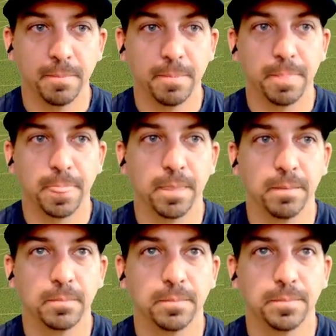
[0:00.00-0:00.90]
All right, this
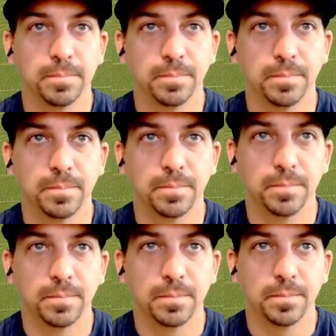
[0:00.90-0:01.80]
is for the
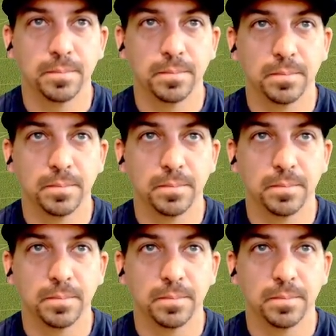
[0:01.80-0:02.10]
bird.